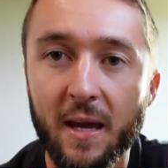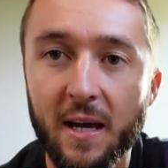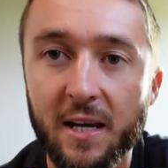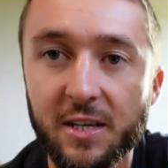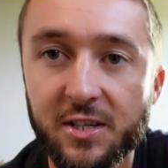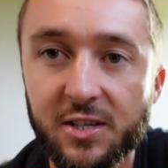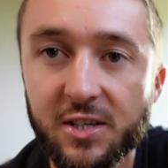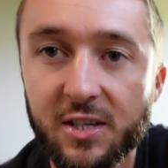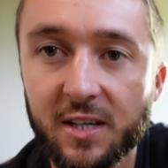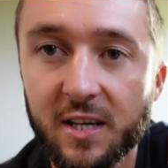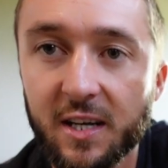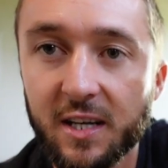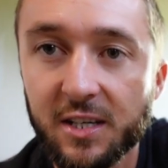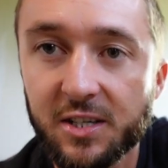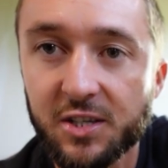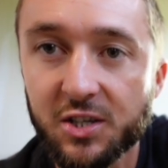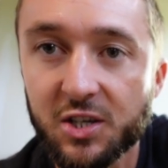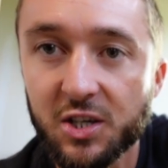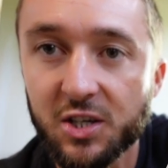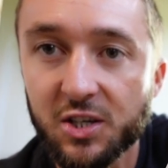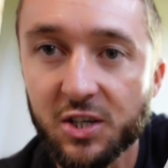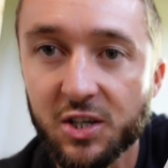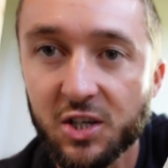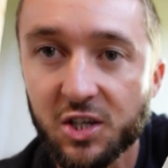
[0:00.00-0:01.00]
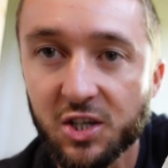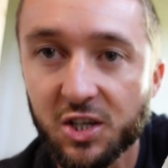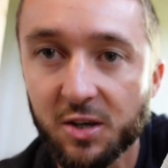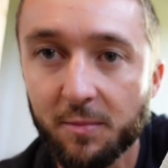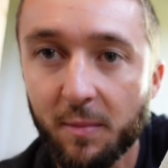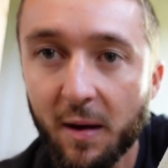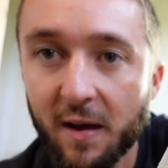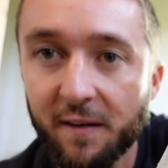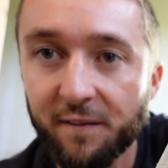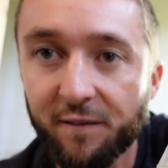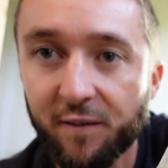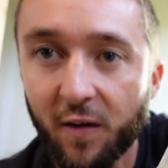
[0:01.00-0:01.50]
it's it's just this
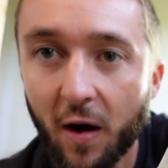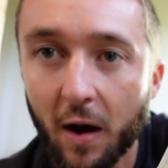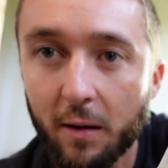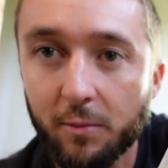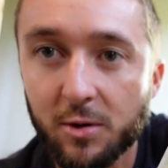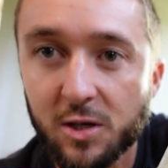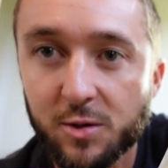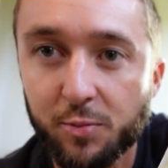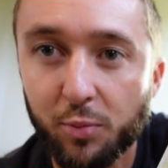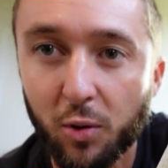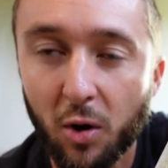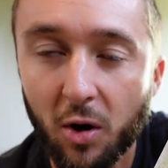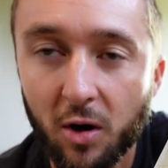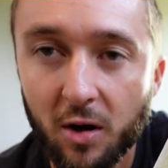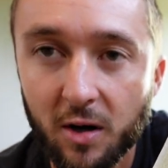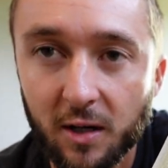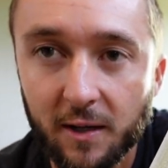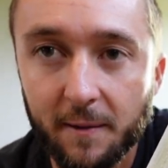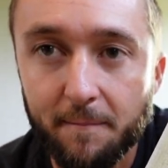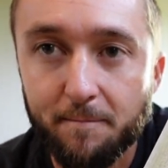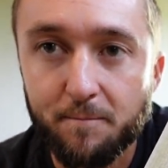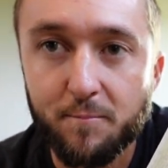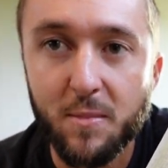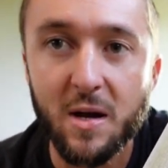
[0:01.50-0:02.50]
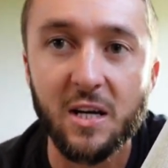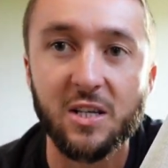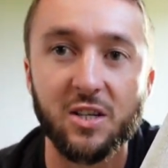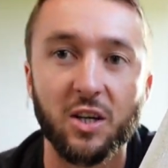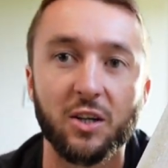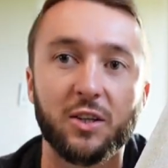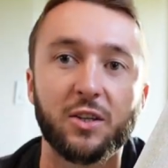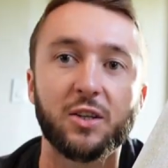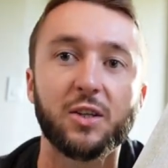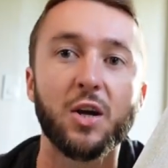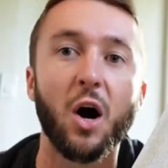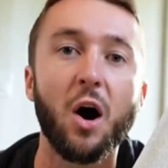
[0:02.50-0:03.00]
cement fibrous product makes
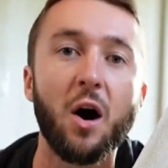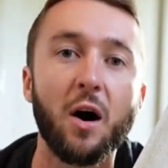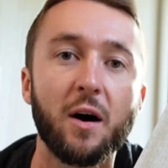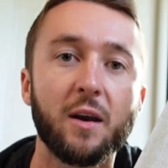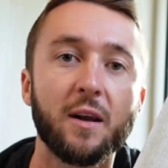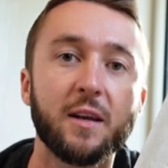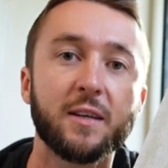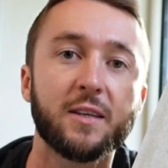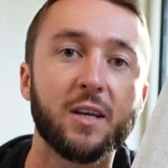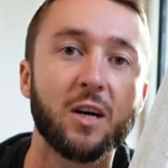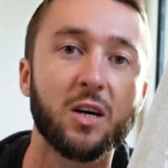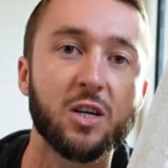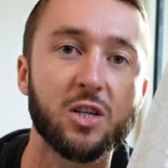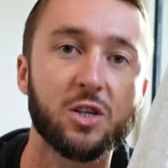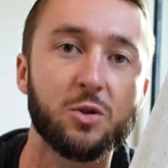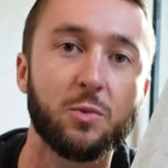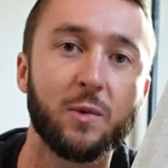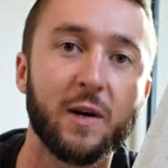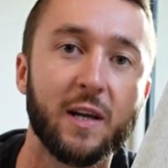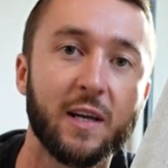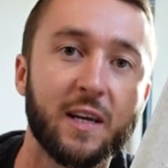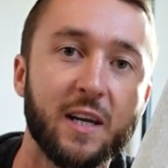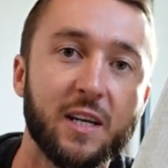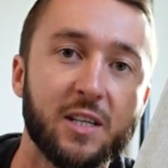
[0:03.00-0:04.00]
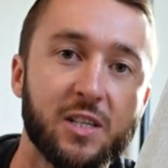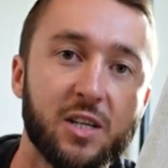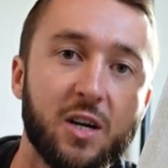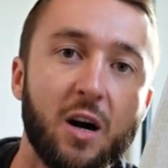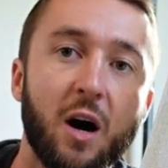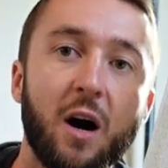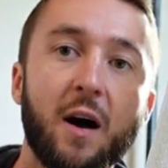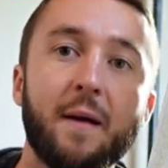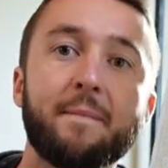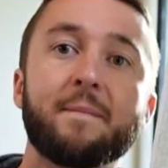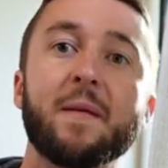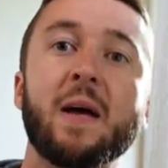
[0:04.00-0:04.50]
a ton of dust when it gets
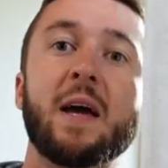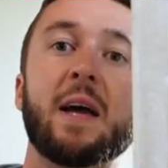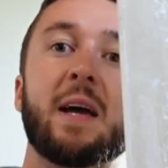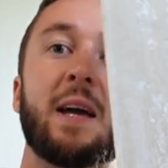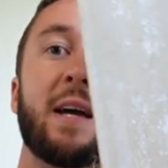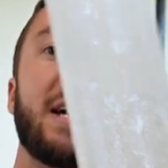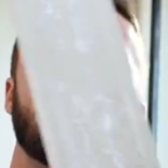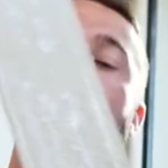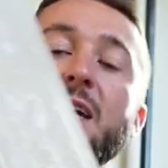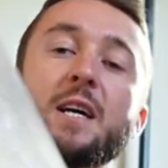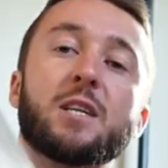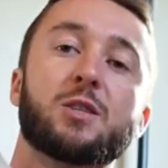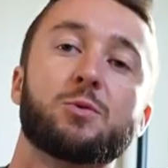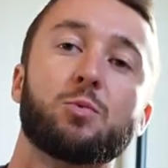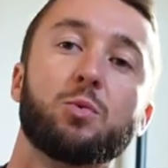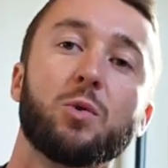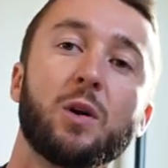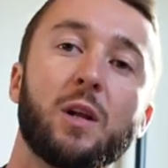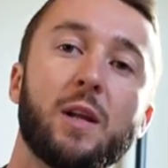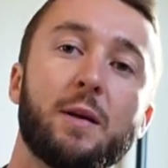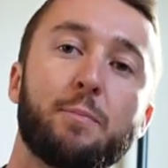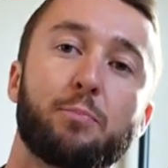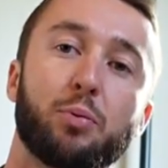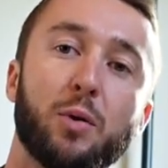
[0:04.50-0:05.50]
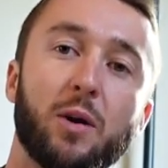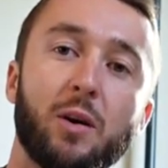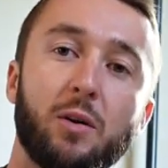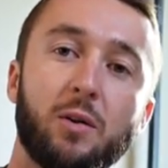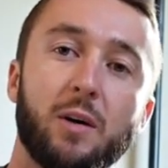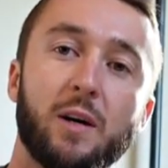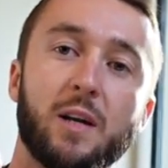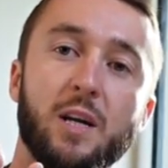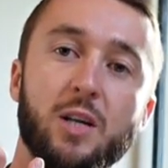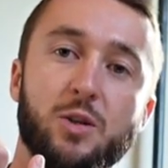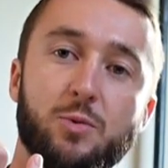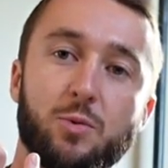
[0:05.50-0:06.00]
cut. It's really
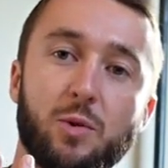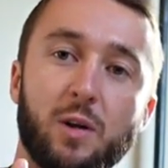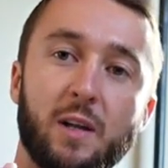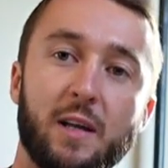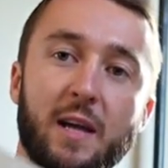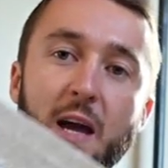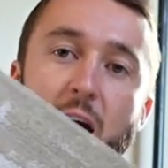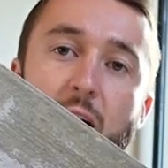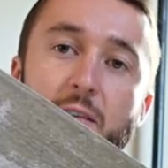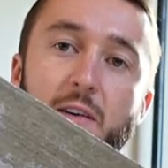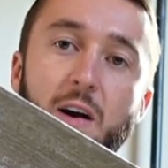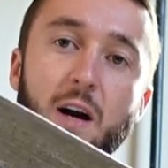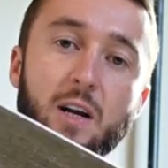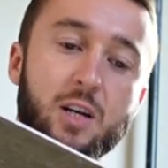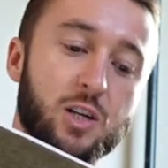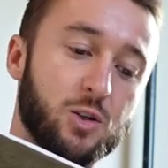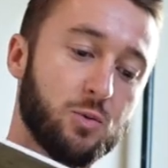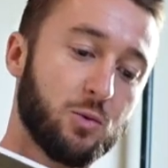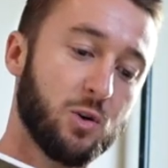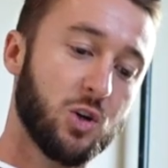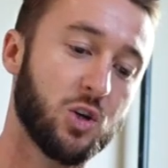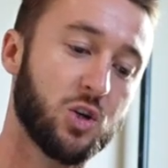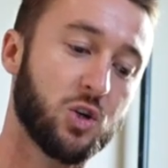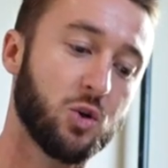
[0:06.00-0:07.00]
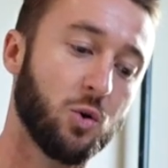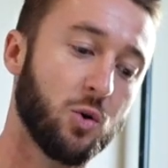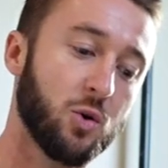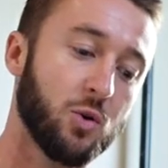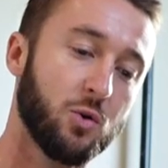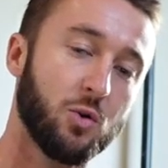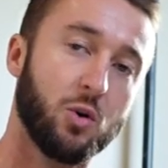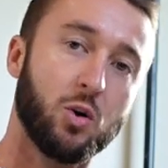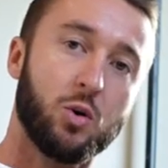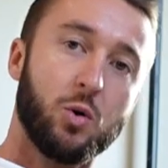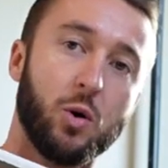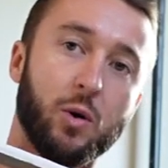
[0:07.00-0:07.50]
brittle and it's really heavy. I just want to show
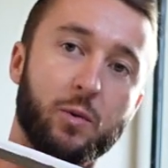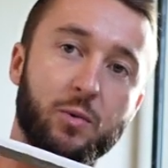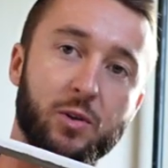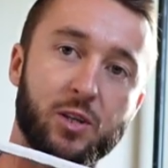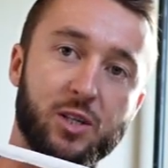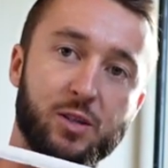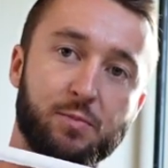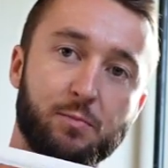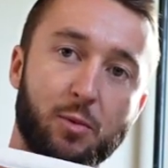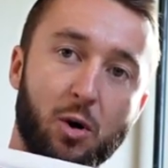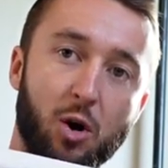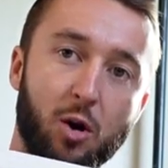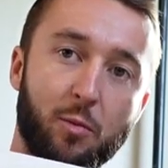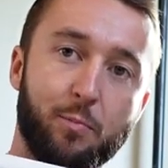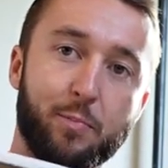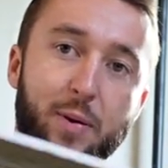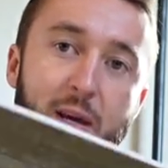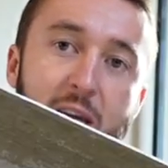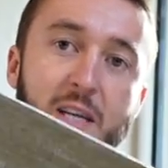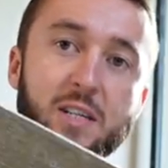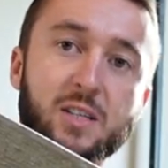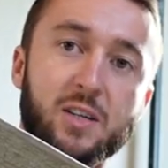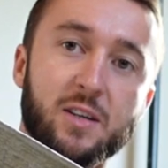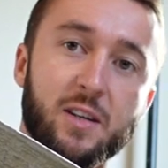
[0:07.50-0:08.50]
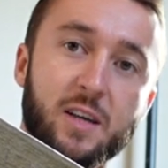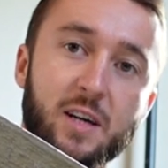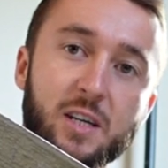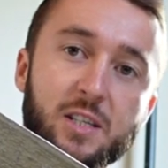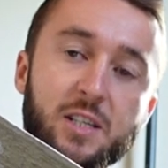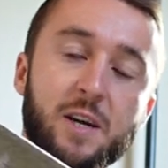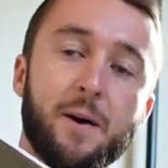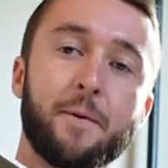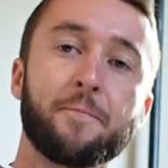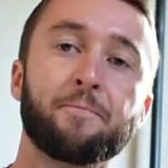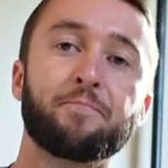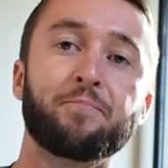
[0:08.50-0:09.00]
you real quick with a small piece of
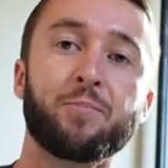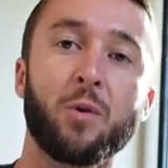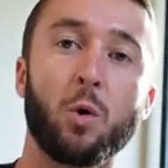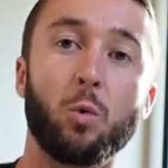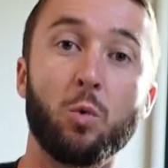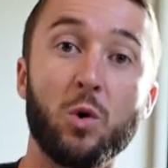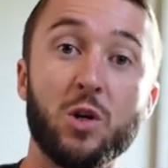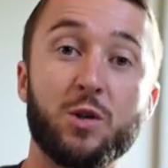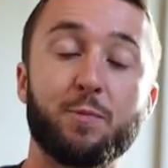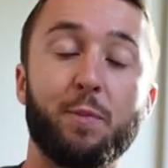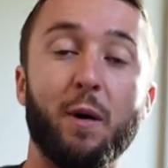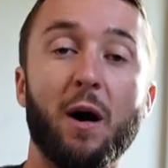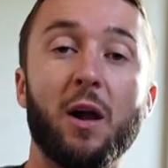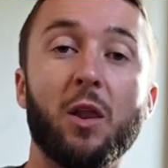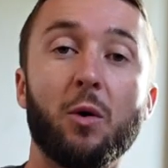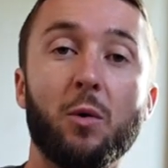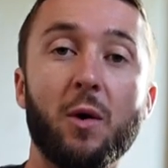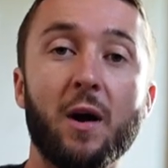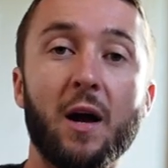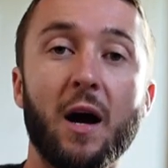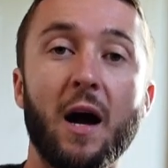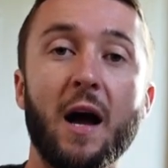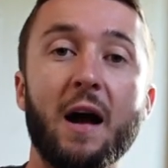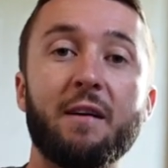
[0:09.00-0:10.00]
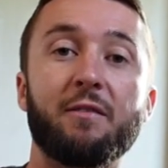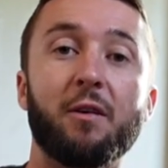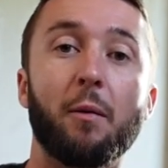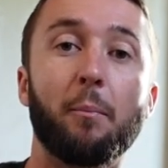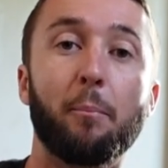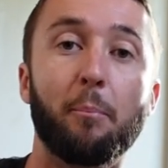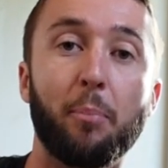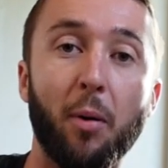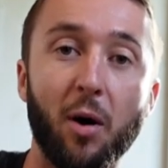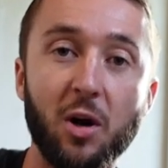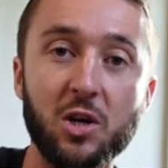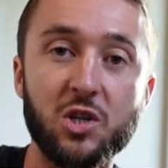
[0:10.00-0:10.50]
this, which by the way I have a
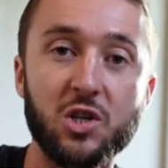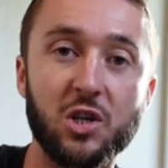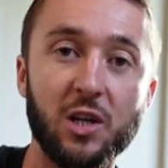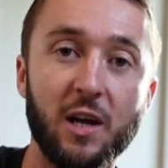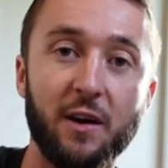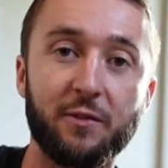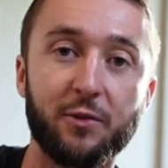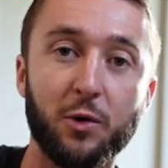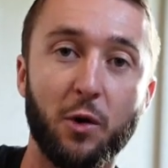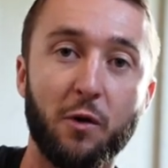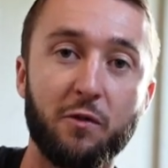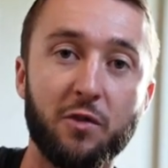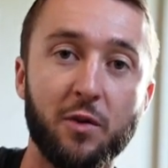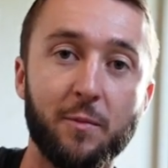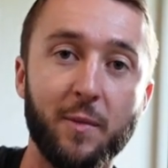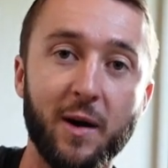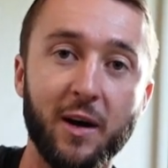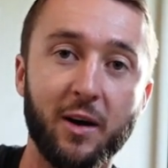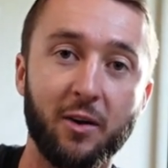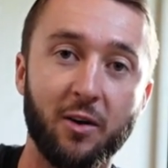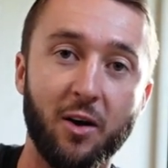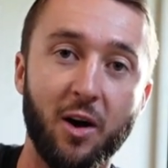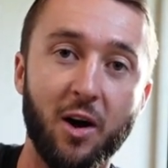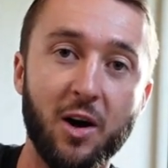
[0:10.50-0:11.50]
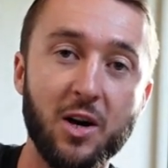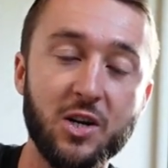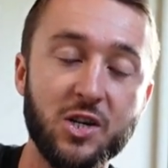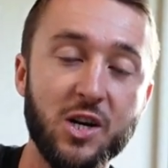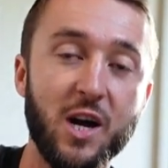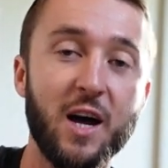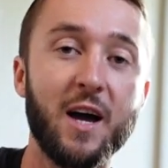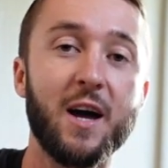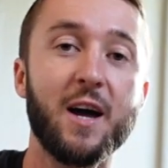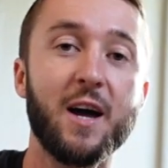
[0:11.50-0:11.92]
bunch left over in my garage